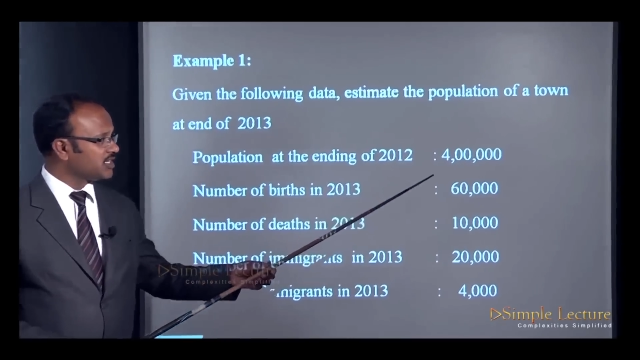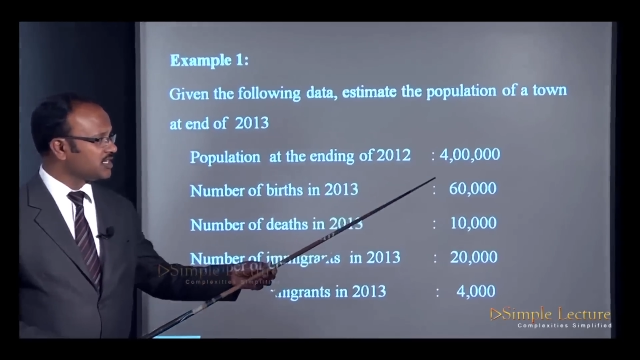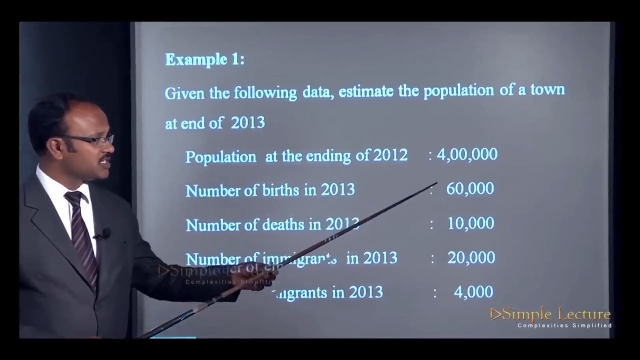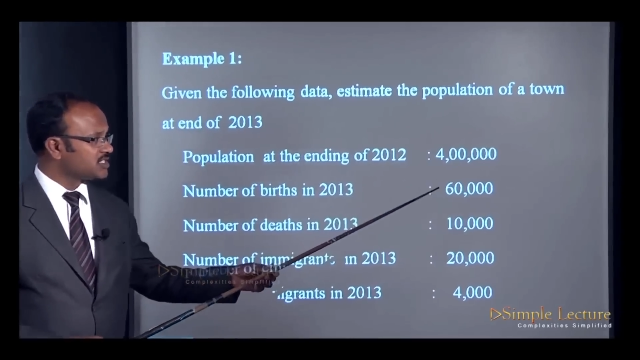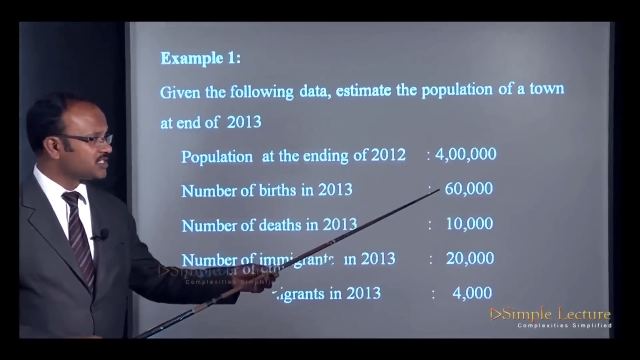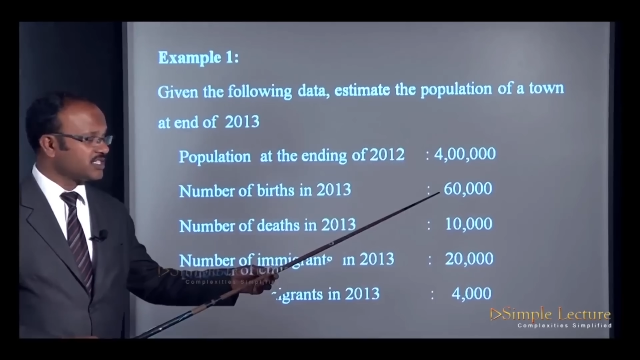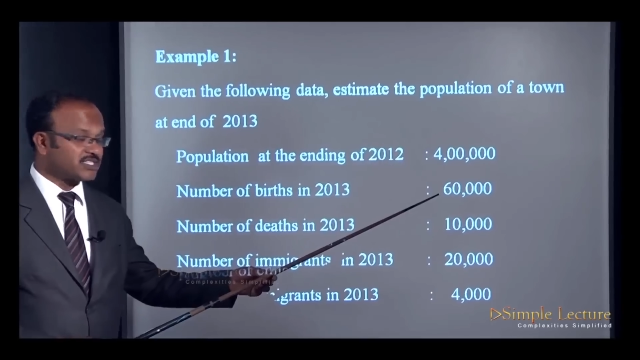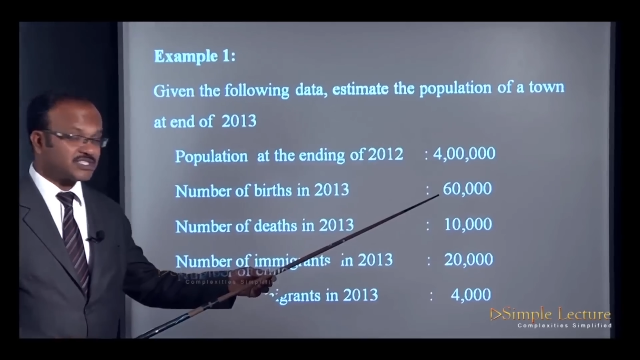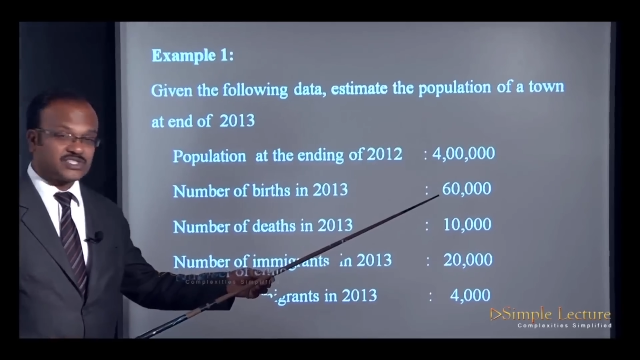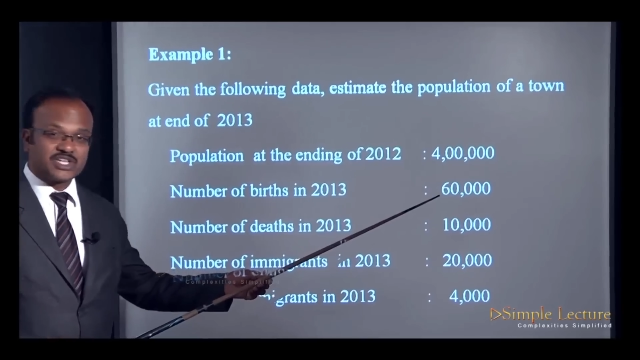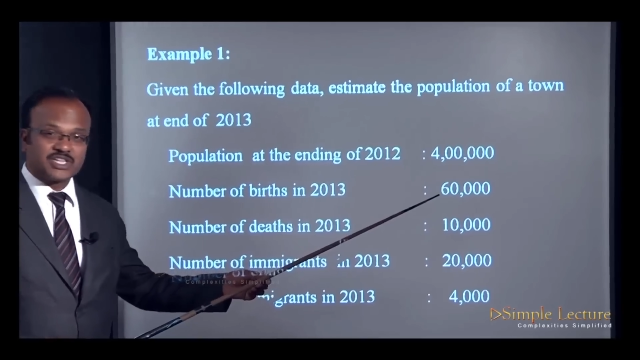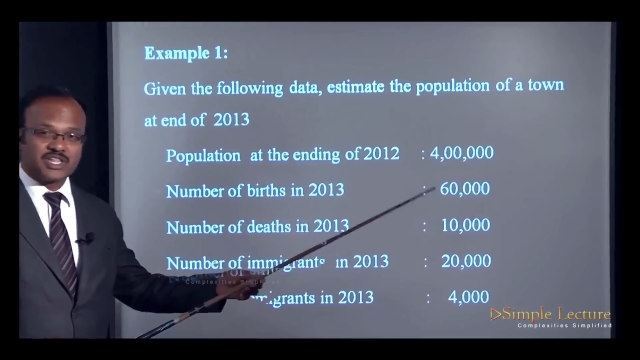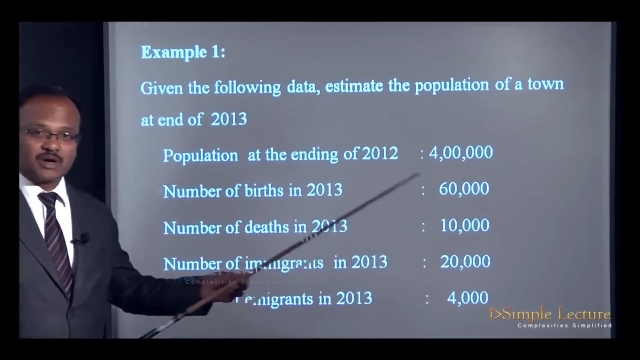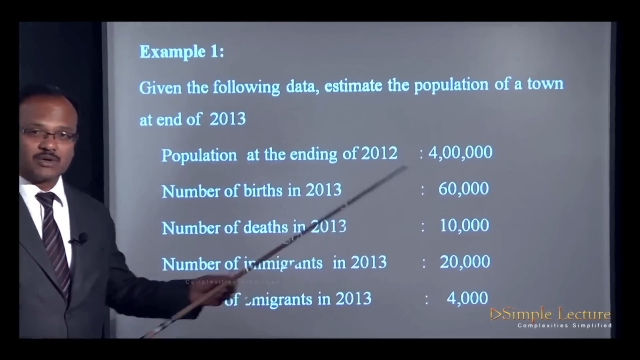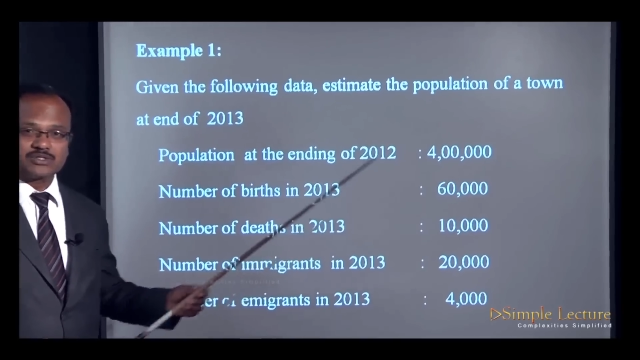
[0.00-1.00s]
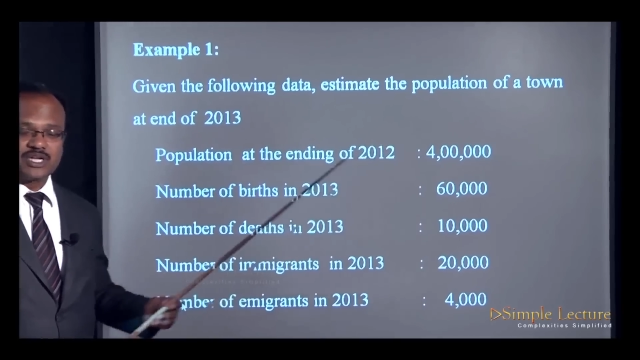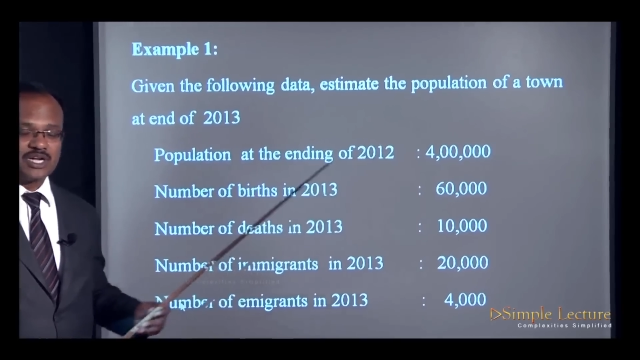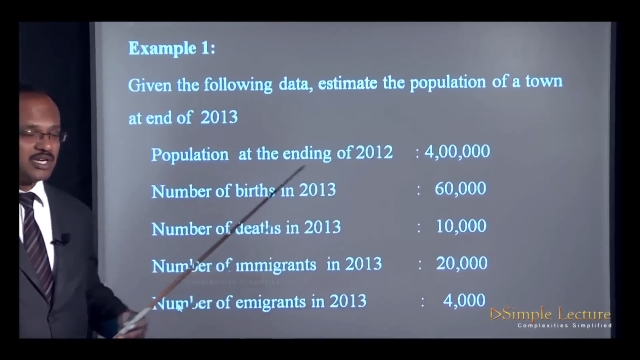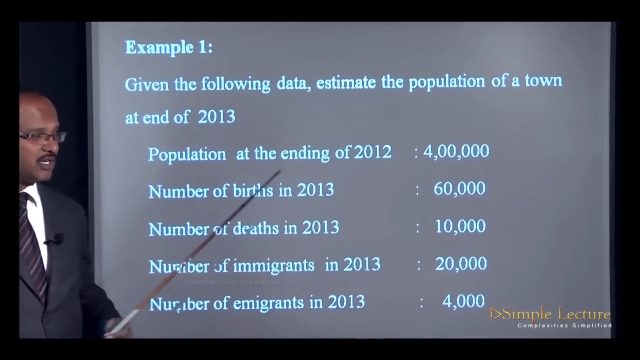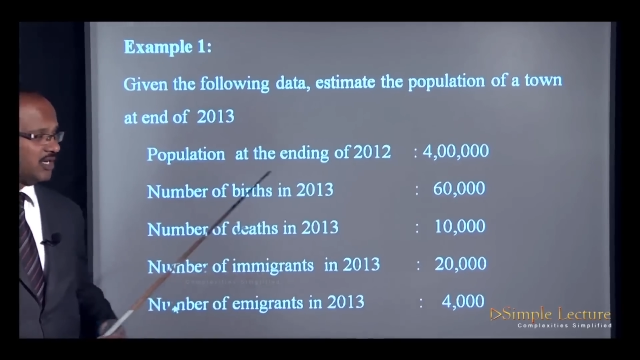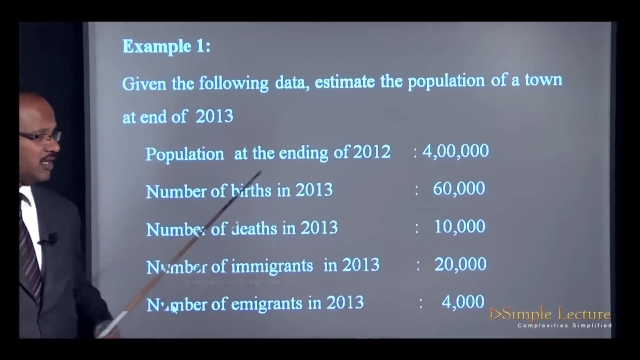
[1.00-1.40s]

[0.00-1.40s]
is 60,000,